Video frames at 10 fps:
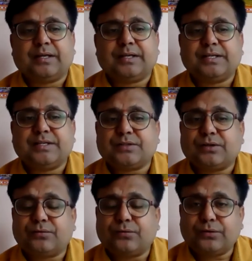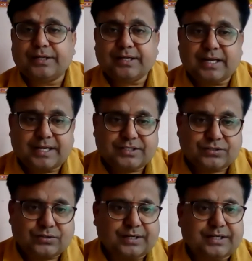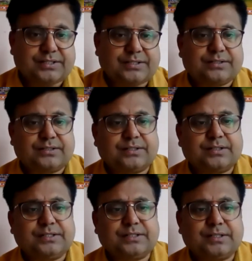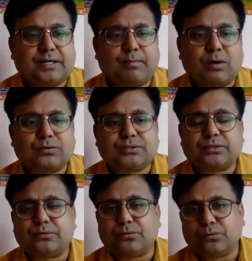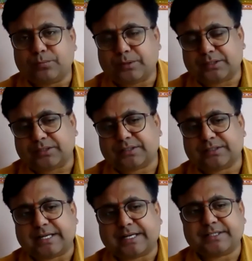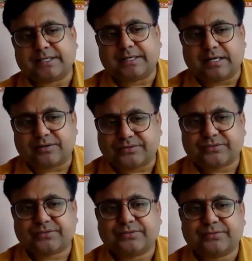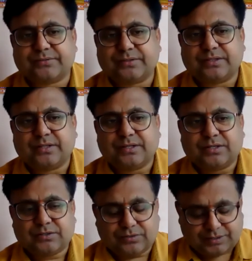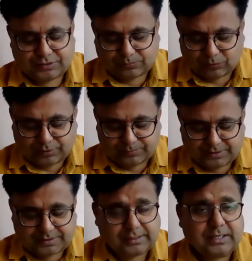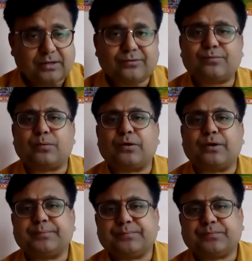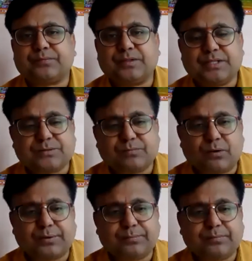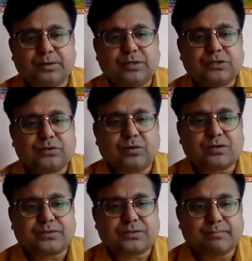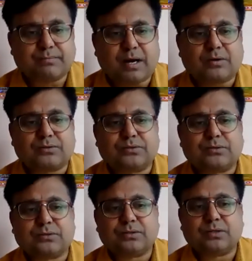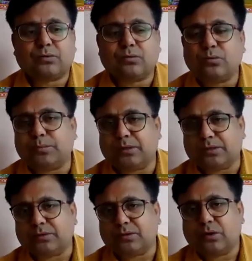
is a 14-line sonnet written about a woman that he loves. So this poem is a love poem. This poem talks about a woman